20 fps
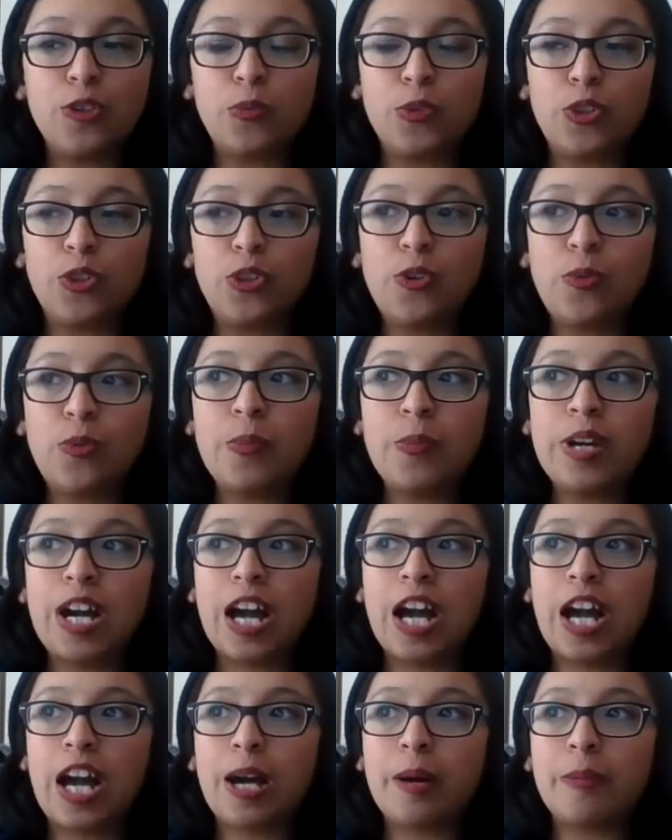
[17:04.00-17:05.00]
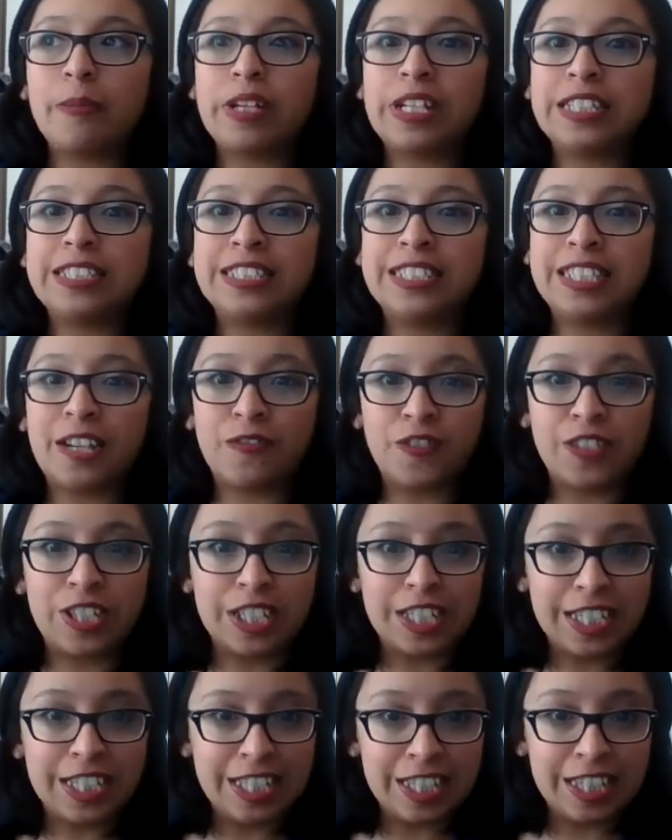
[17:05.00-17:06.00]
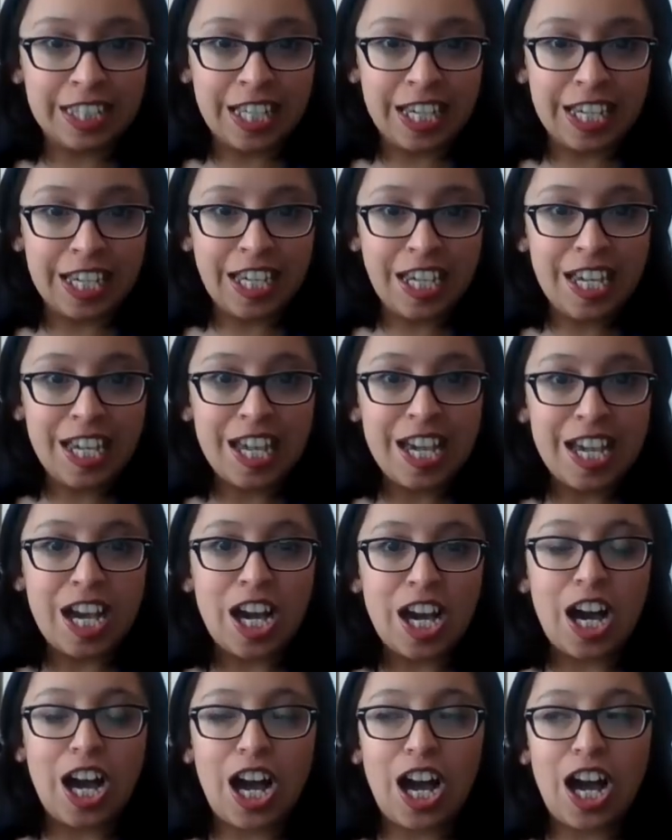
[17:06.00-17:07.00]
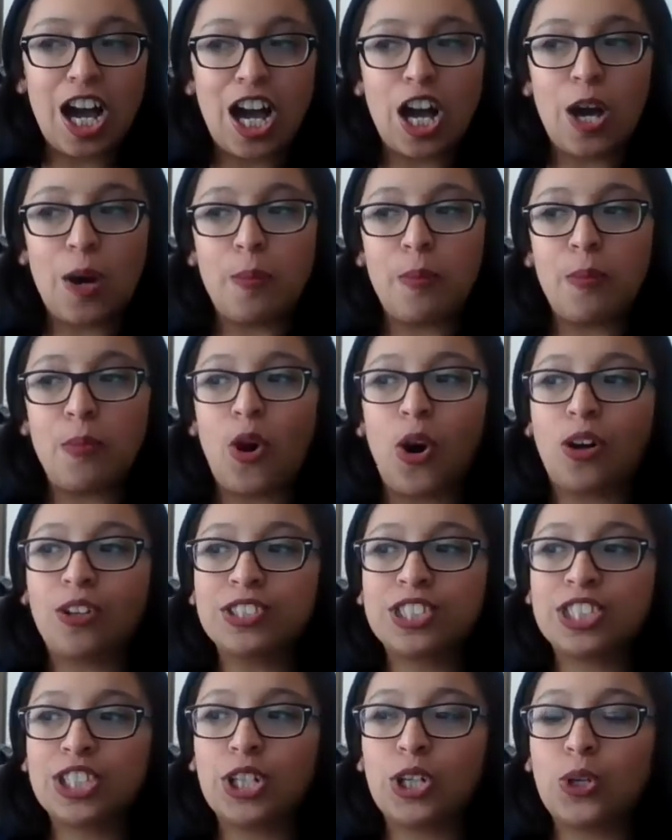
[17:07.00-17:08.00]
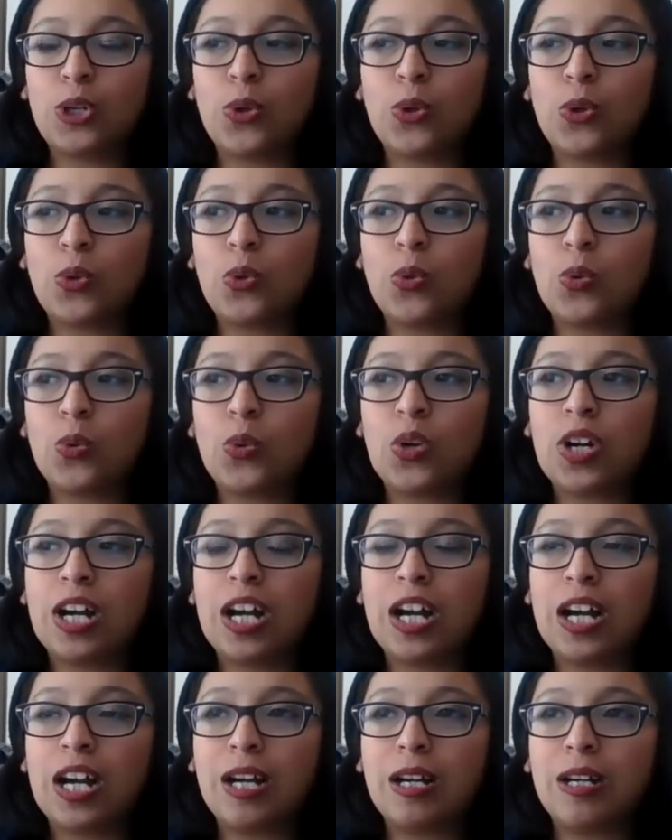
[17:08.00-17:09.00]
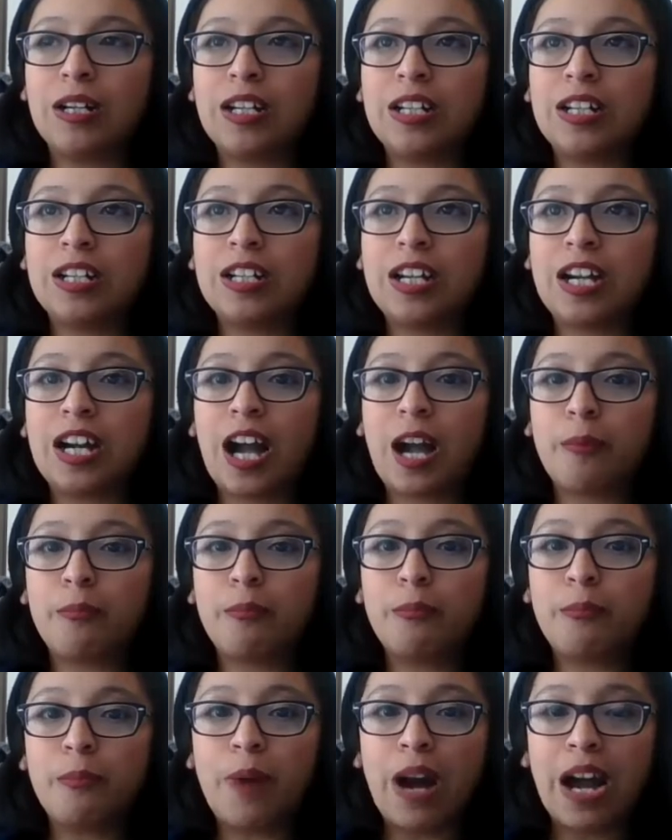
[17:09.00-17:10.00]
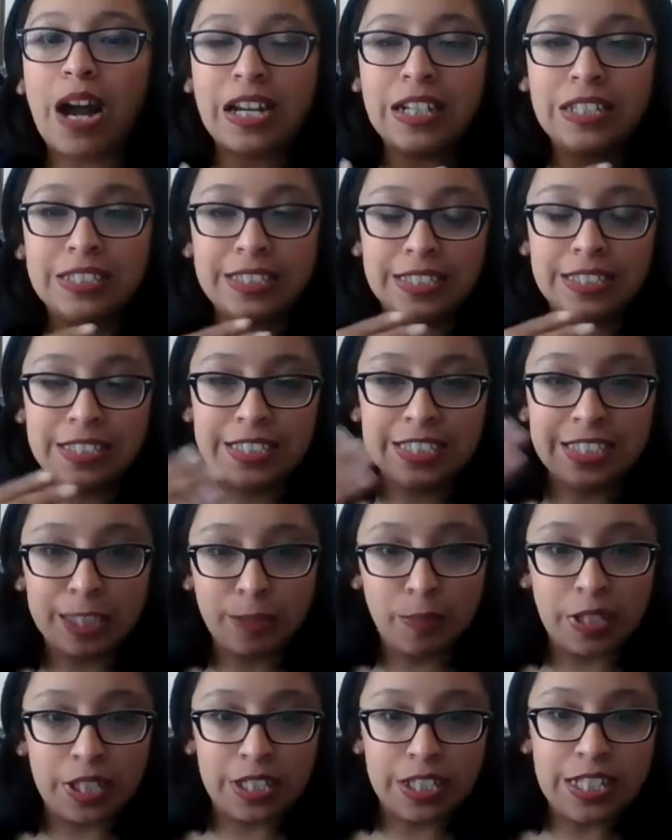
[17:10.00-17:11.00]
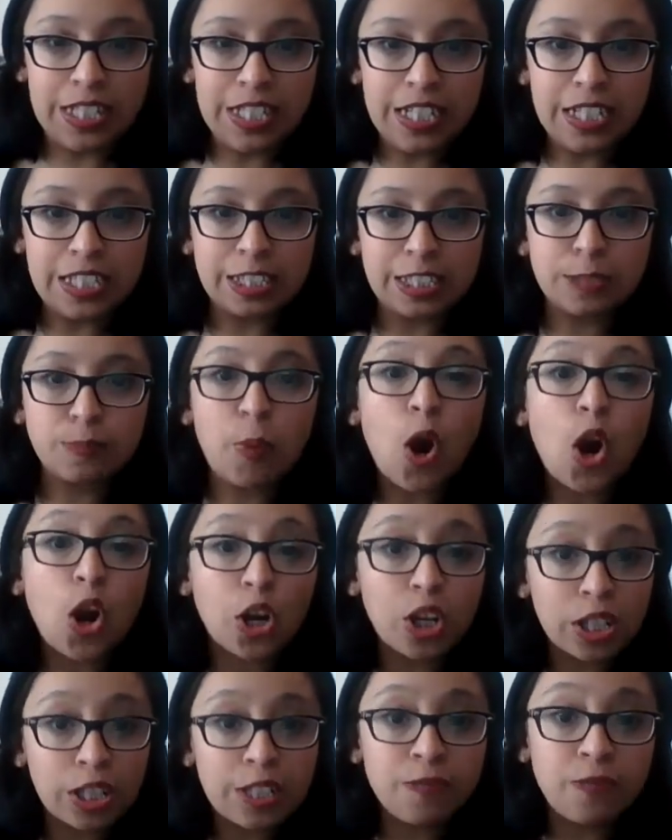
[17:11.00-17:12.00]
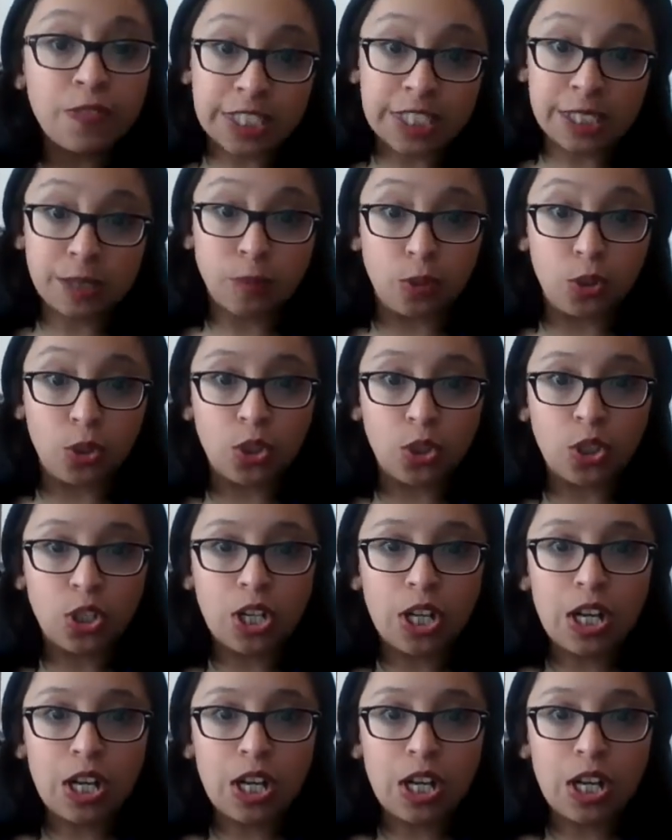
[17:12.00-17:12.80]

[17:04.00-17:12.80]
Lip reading: room is definitely a thing. Also, my disability is partly visible.